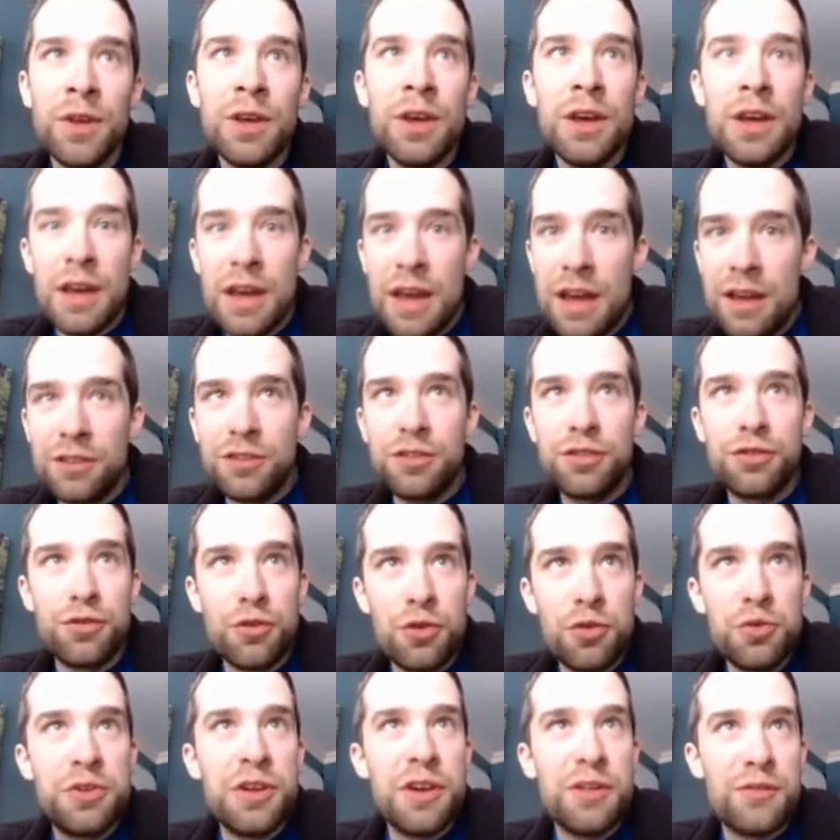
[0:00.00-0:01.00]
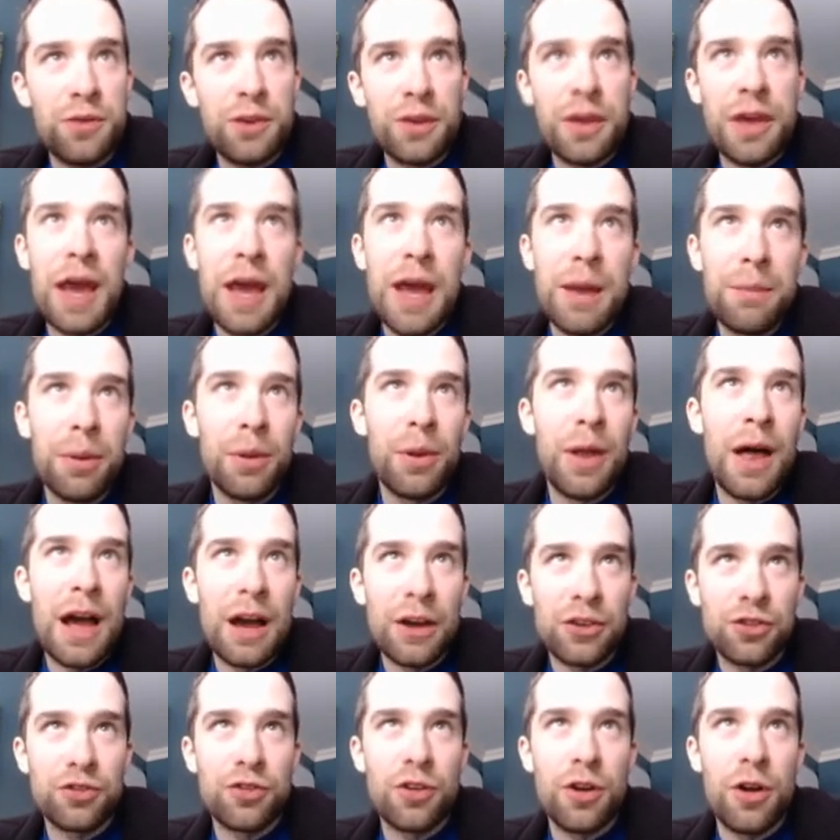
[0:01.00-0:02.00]
is through different
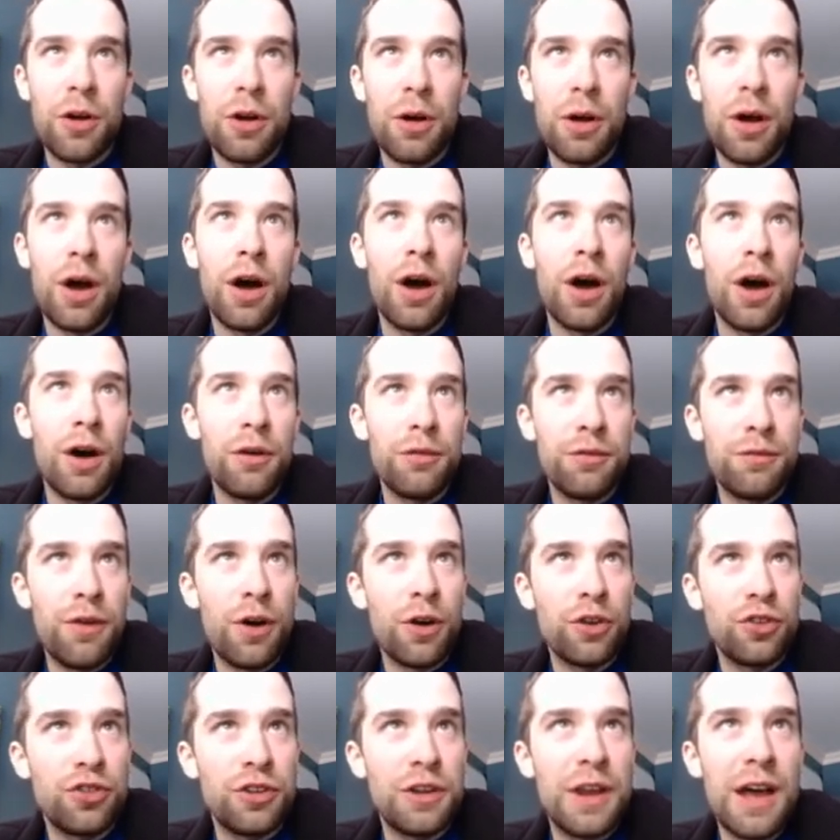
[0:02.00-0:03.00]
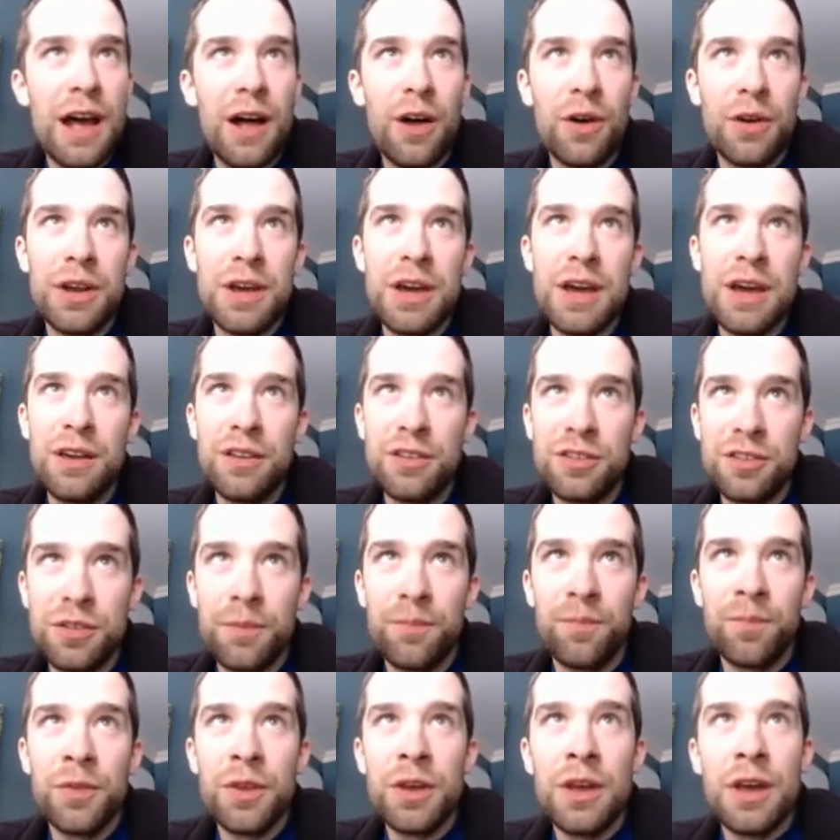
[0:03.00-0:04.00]
kableExtra functionalities.
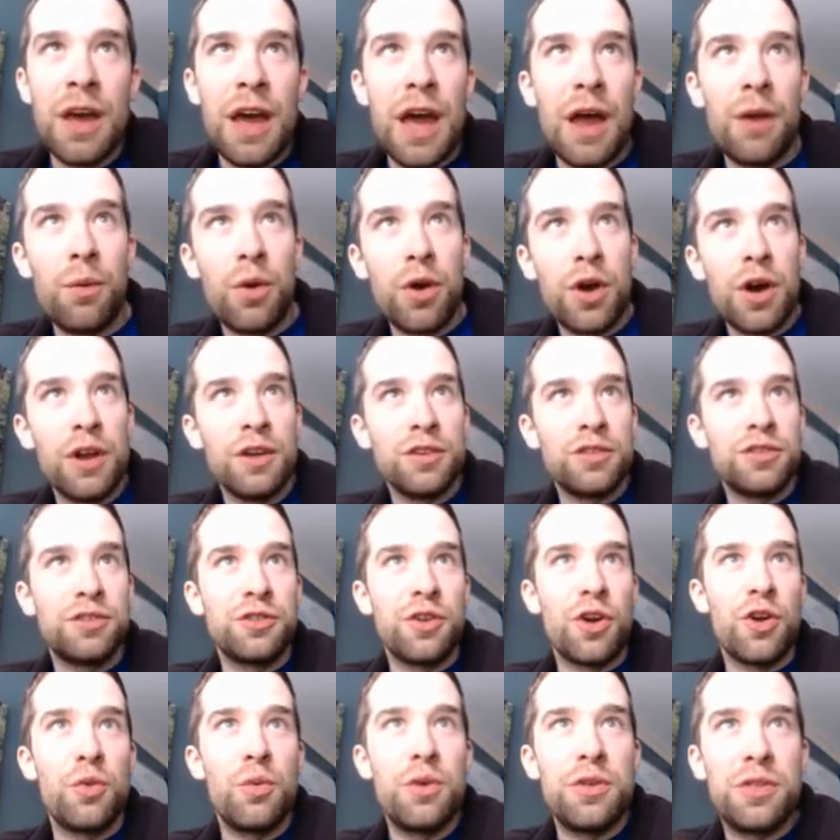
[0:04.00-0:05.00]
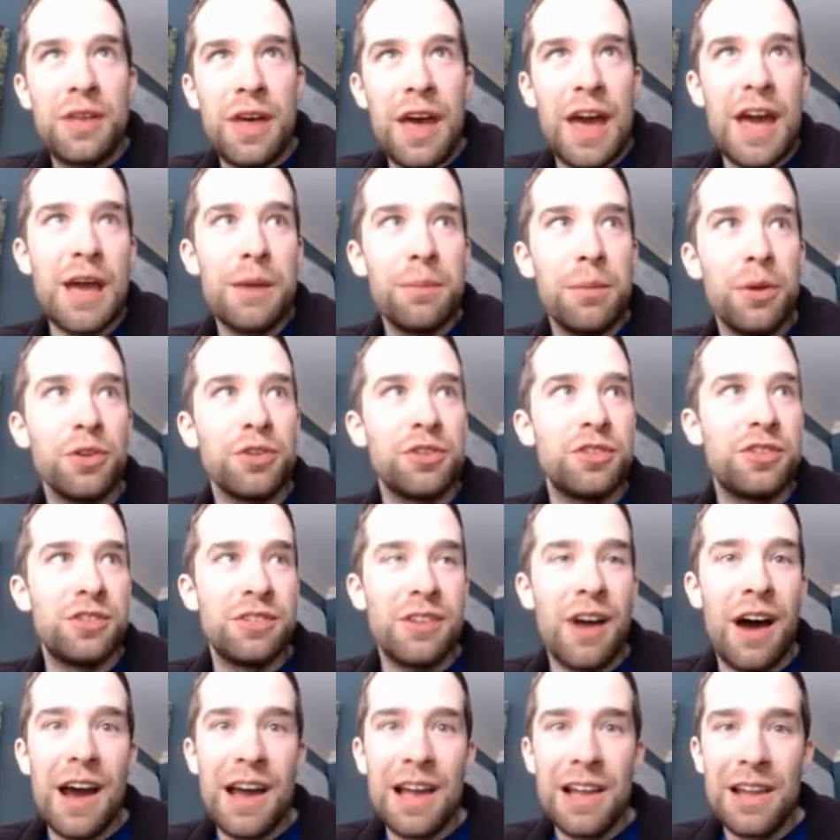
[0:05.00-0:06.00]
And we're going to start with kable
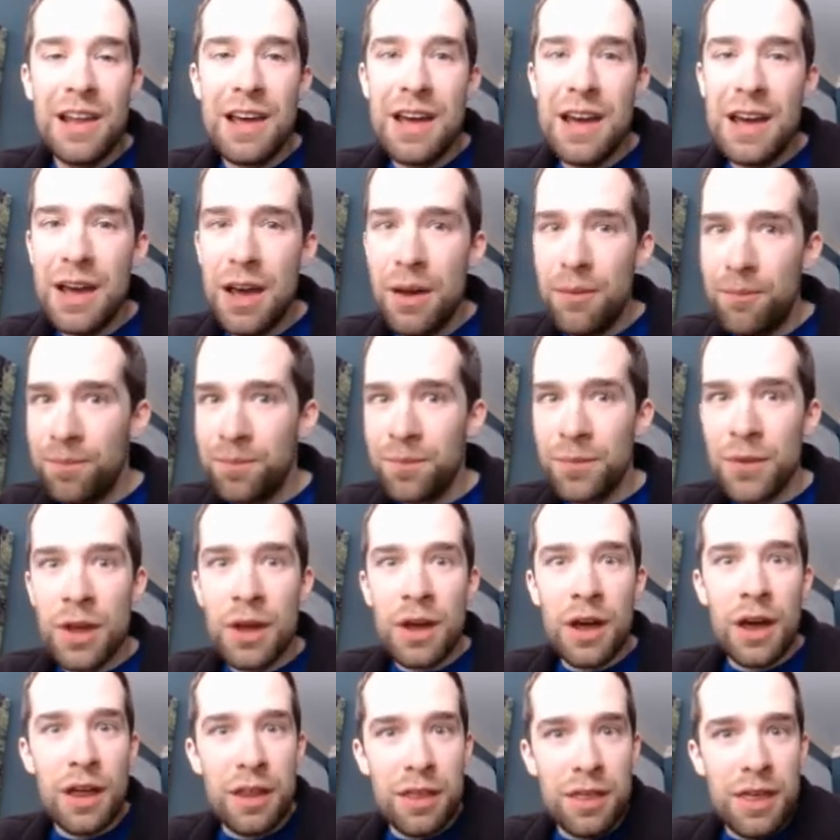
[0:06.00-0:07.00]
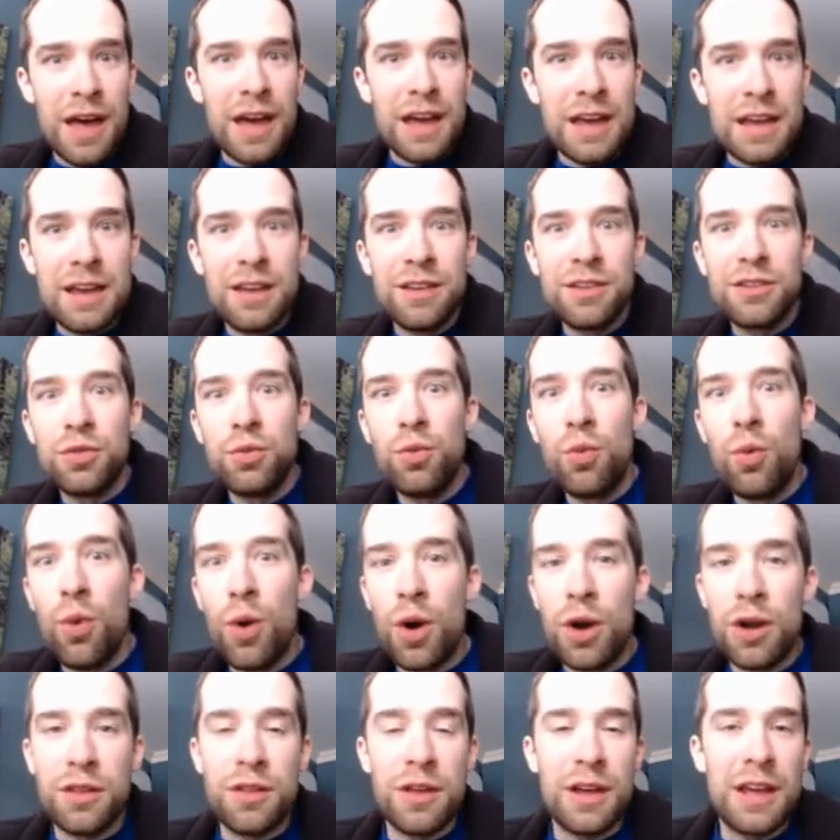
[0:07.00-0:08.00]
styling. That is
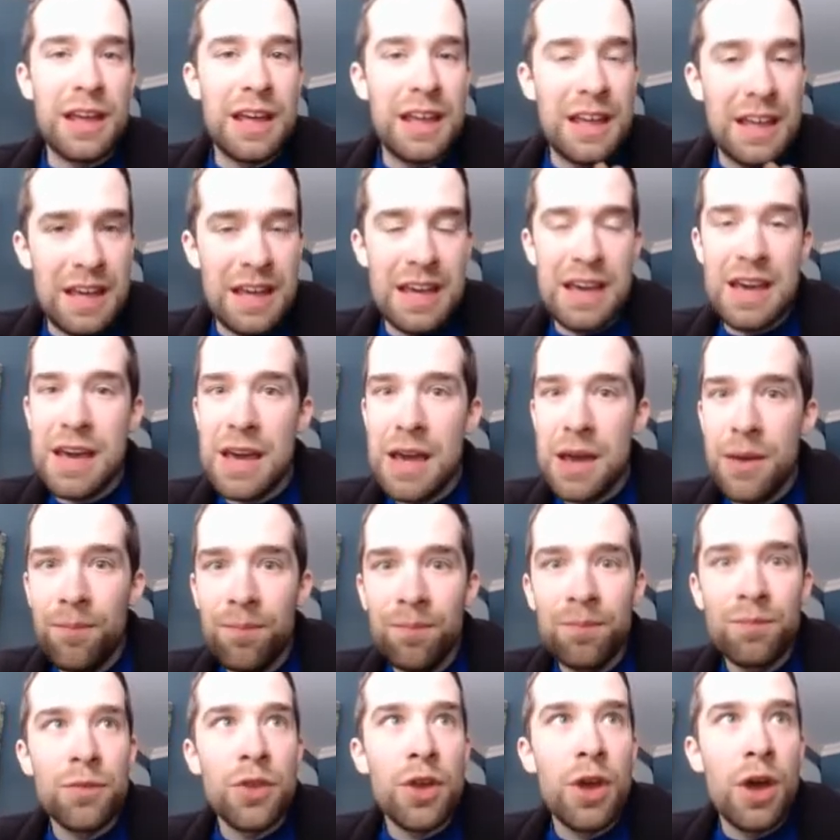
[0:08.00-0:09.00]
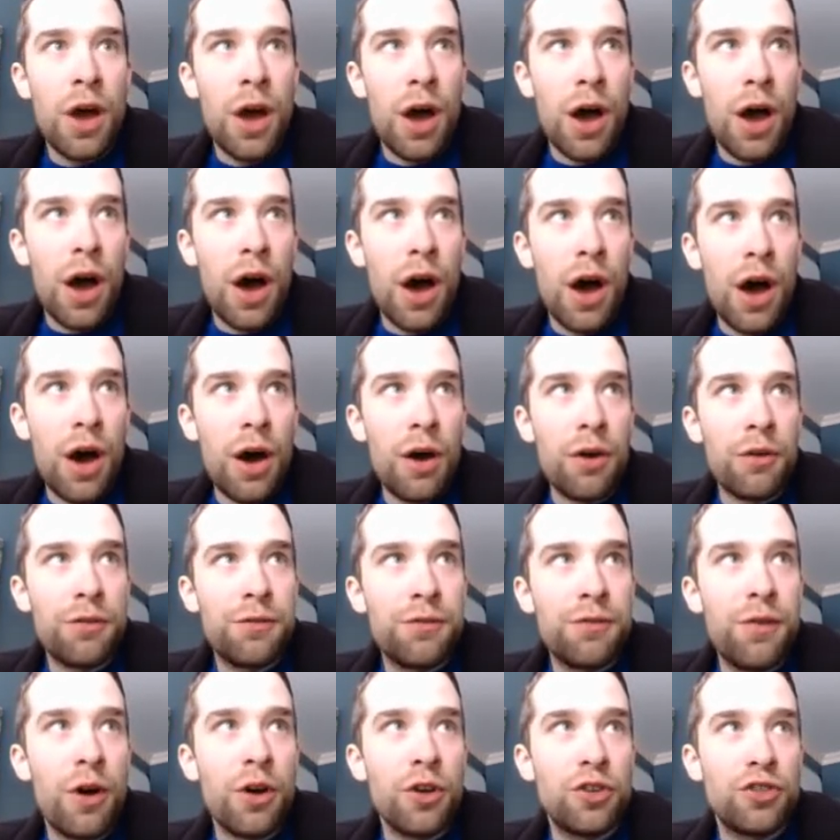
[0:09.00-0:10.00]
one of the key
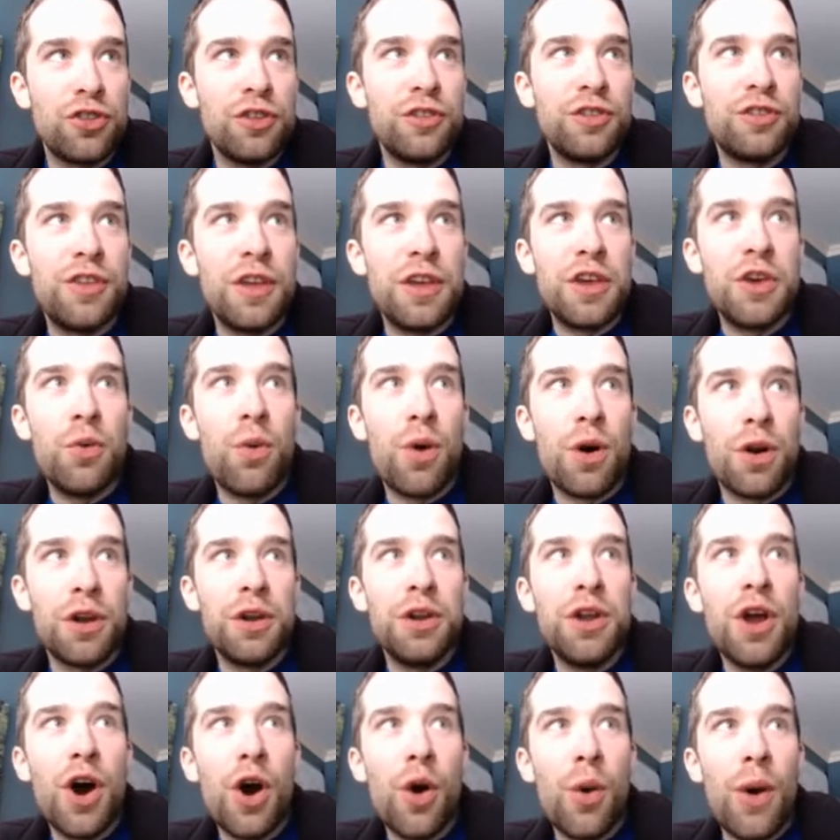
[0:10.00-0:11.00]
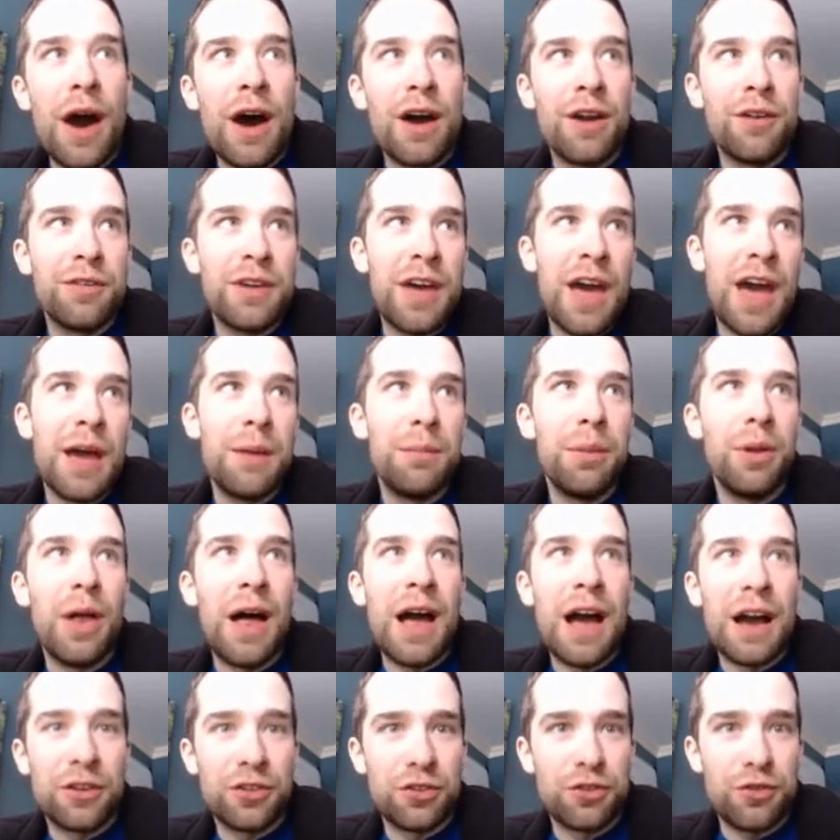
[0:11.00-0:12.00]
functions that you want to know out of
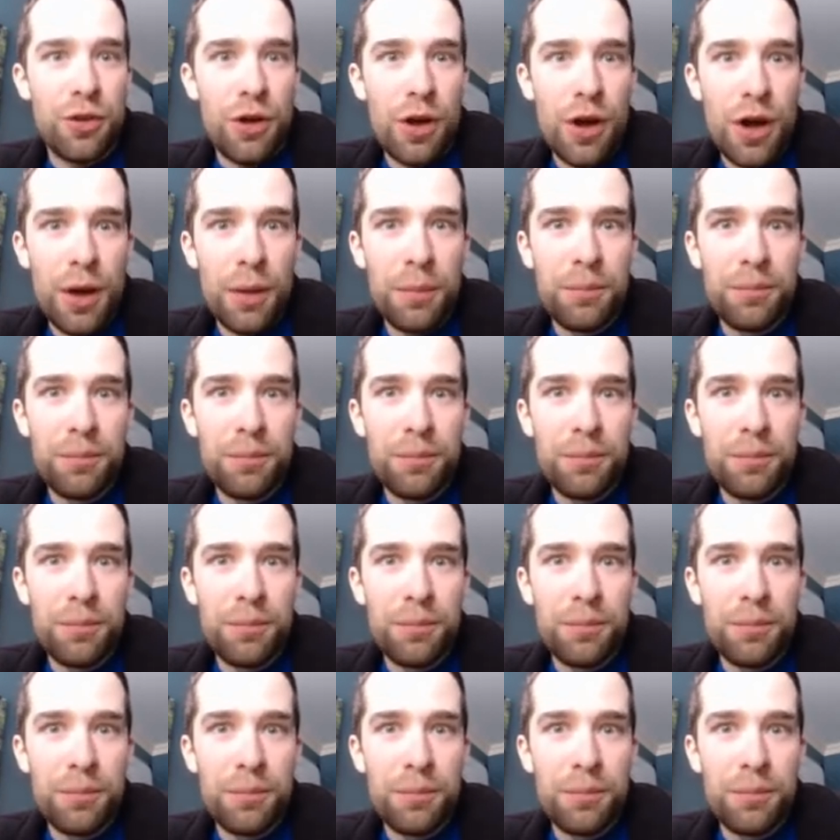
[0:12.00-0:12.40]
kableExtra.